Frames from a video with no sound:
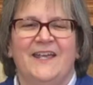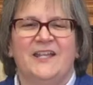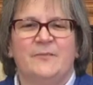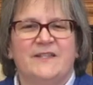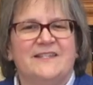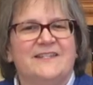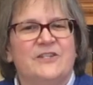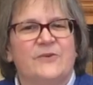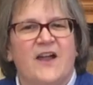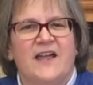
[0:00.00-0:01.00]
The business
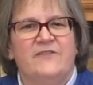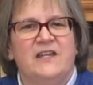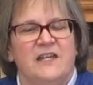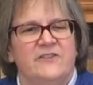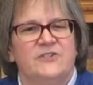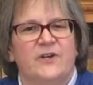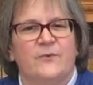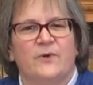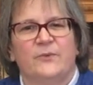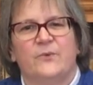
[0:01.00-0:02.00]
thrived even during
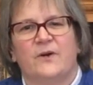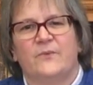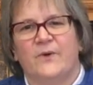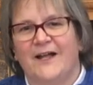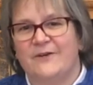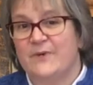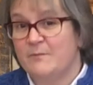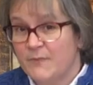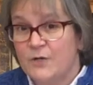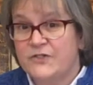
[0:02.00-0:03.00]
World War I, when
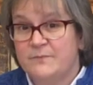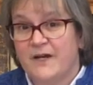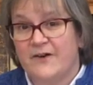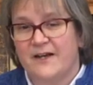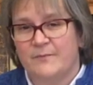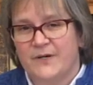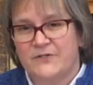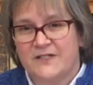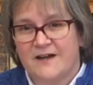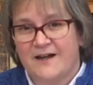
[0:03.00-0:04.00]
most American
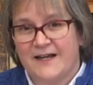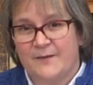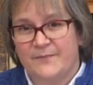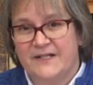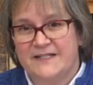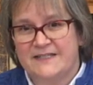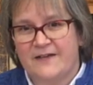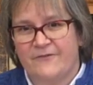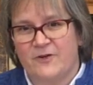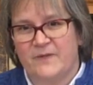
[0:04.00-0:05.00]
postcard companies
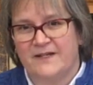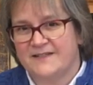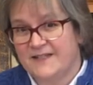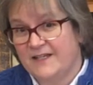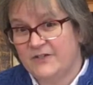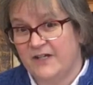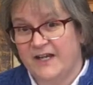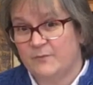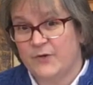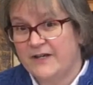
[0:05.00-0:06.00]
suffered because they couldn't
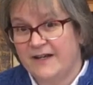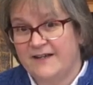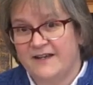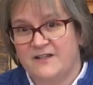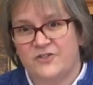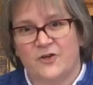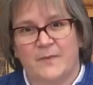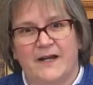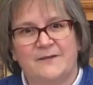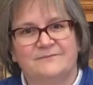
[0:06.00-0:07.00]
get printing done in
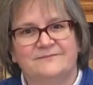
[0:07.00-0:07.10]
Germany.